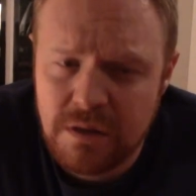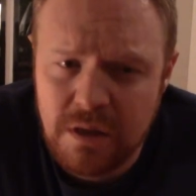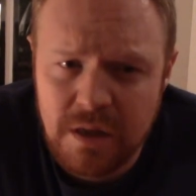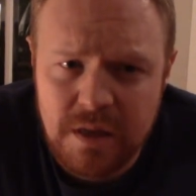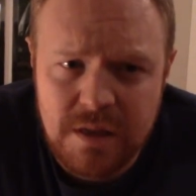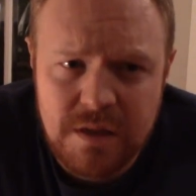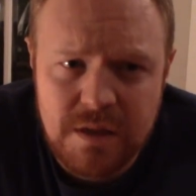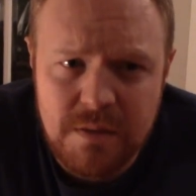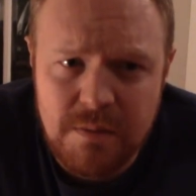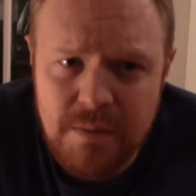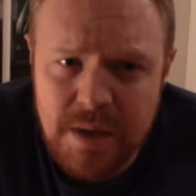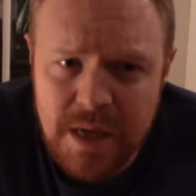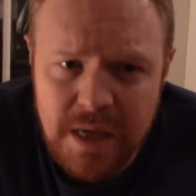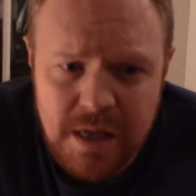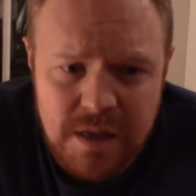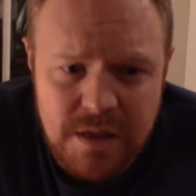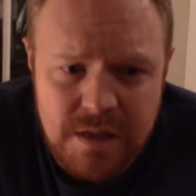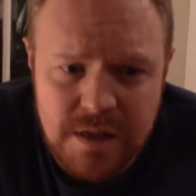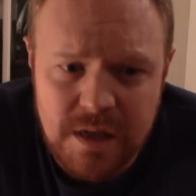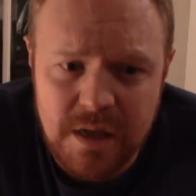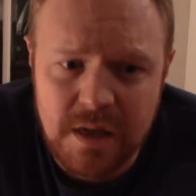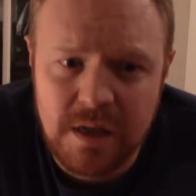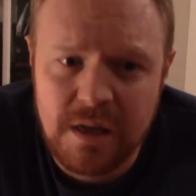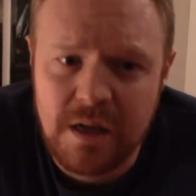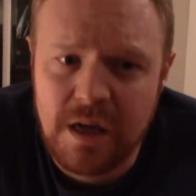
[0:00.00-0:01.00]
It's
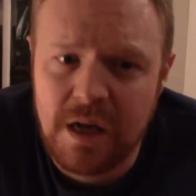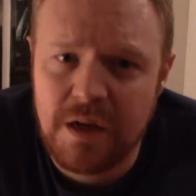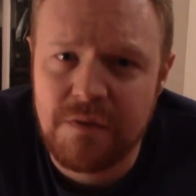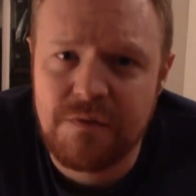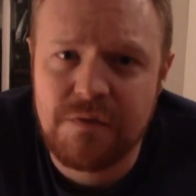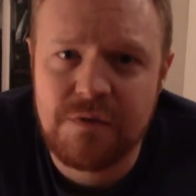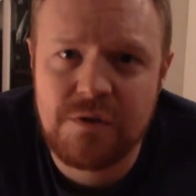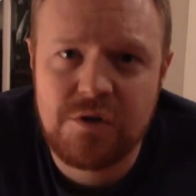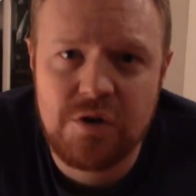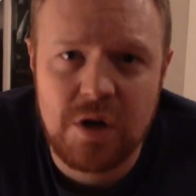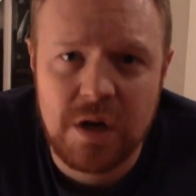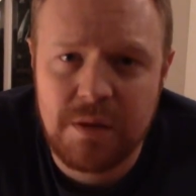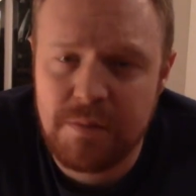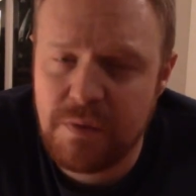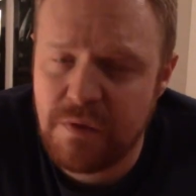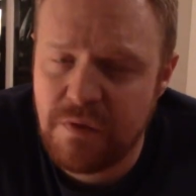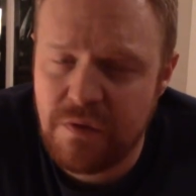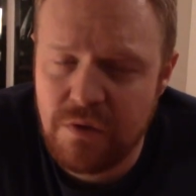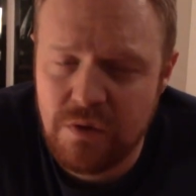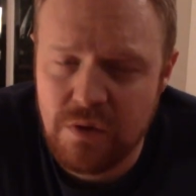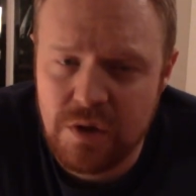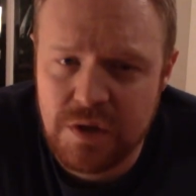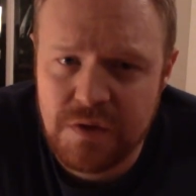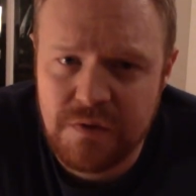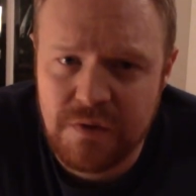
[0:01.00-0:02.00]
amazing. I've tried it
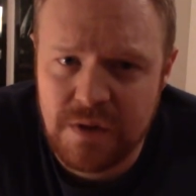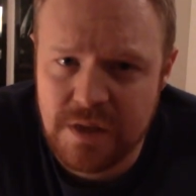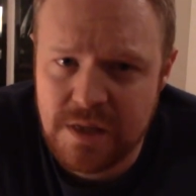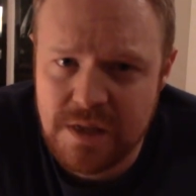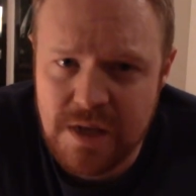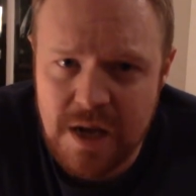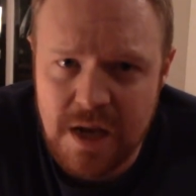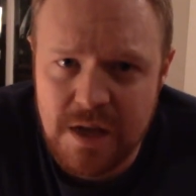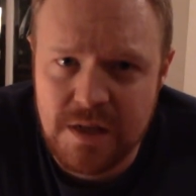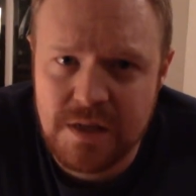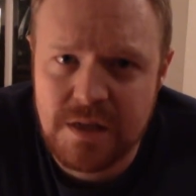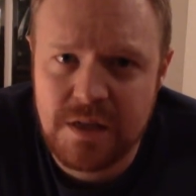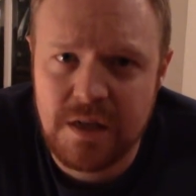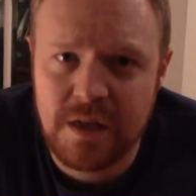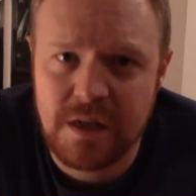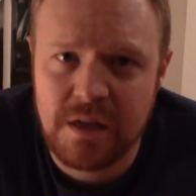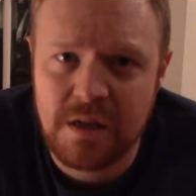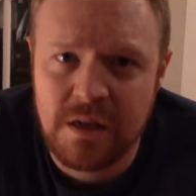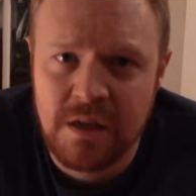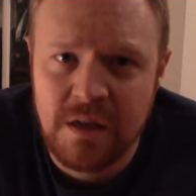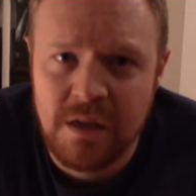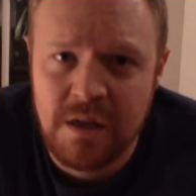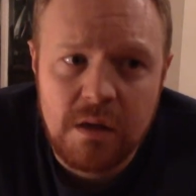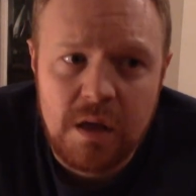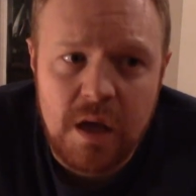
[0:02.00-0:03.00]
before, it's fantastic.